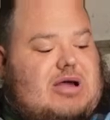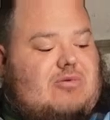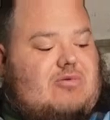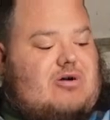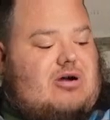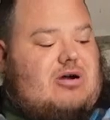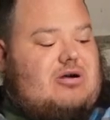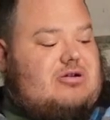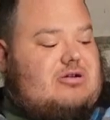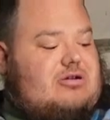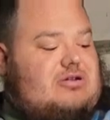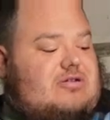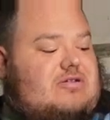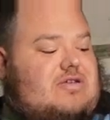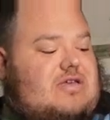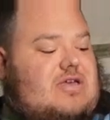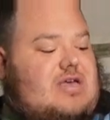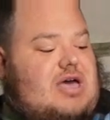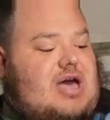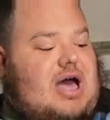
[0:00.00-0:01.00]

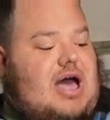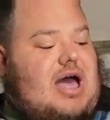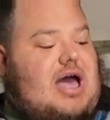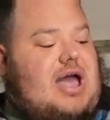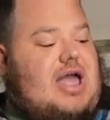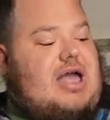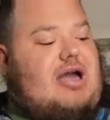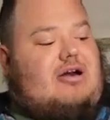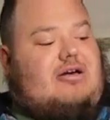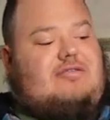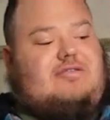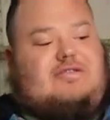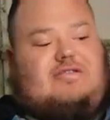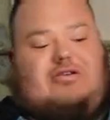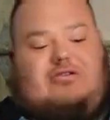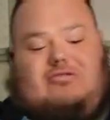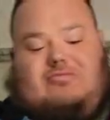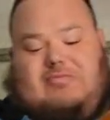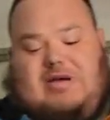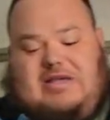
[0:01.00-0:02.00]
waters. I
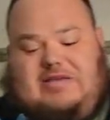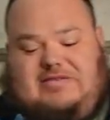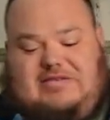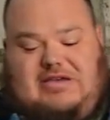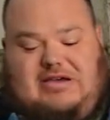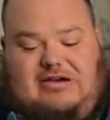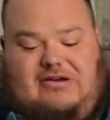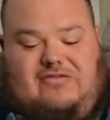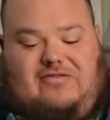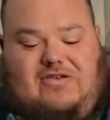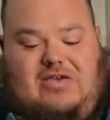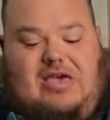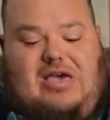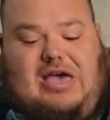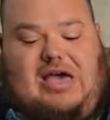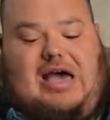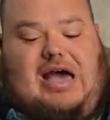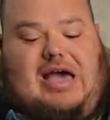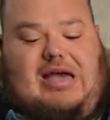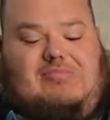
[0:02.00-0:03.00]
also, myself,
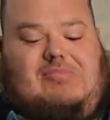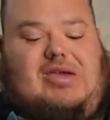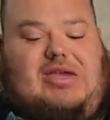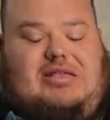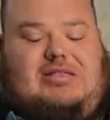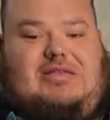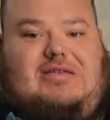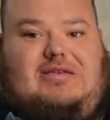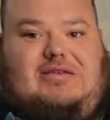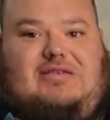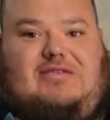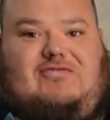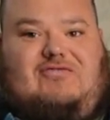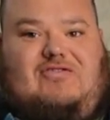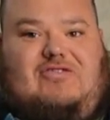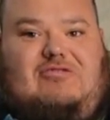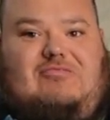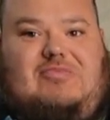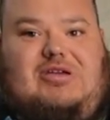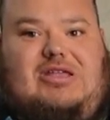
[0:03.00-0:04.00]
I make this
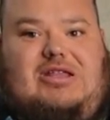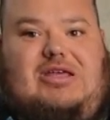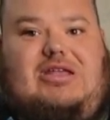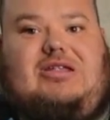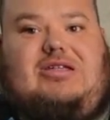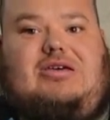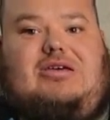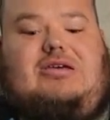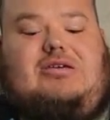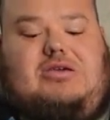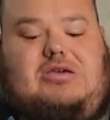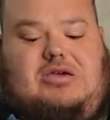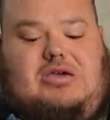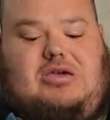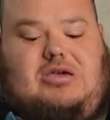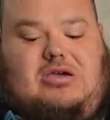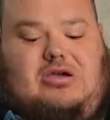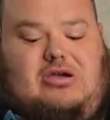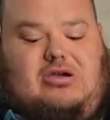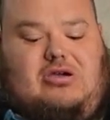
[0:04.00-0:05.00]
fermented
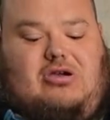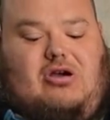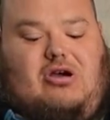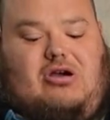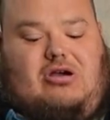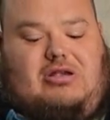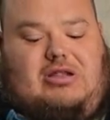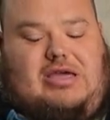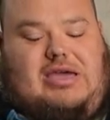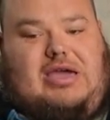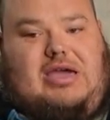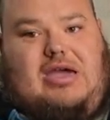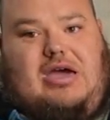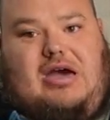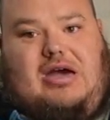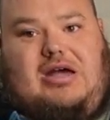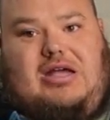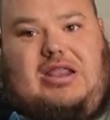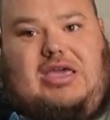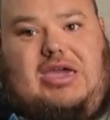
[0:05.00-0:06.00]
garlic
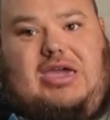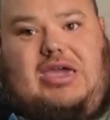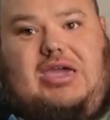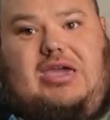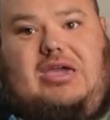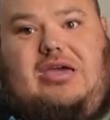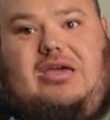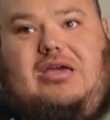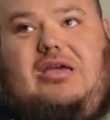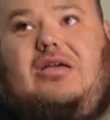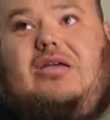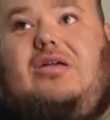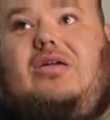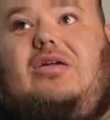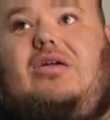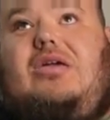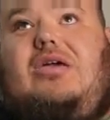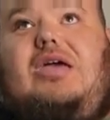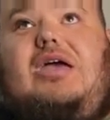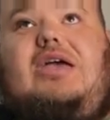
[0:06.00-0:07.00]
honey.
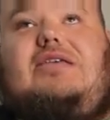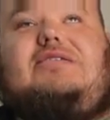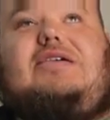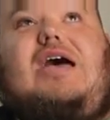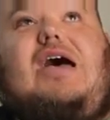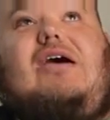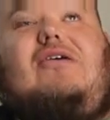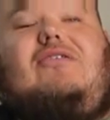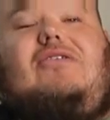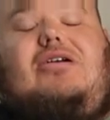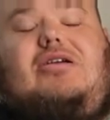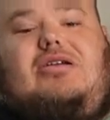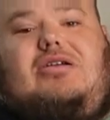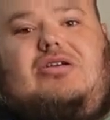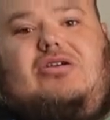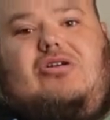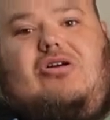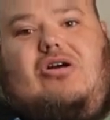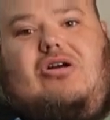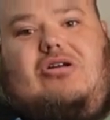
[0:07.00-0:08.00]
It's got
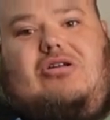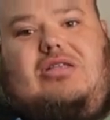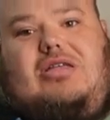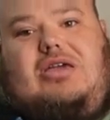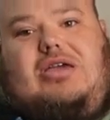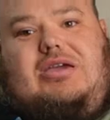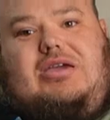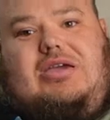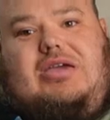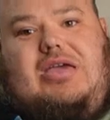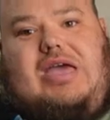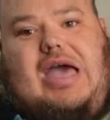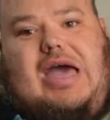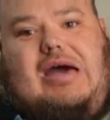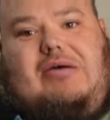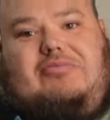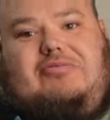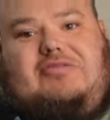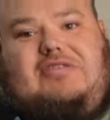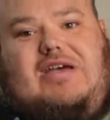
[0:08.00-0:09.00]
garlic,
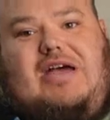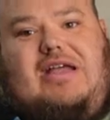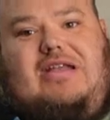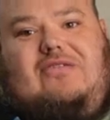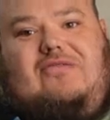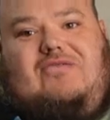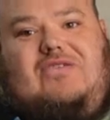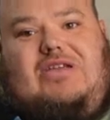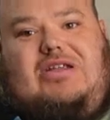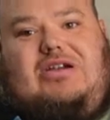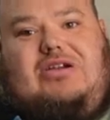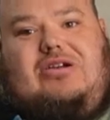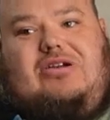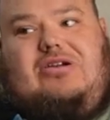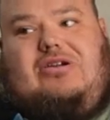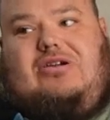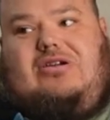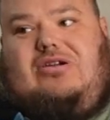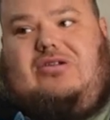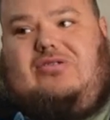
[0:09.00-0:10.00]
apple cider
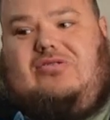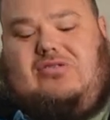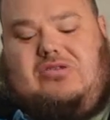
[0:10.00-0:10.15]
vinegar,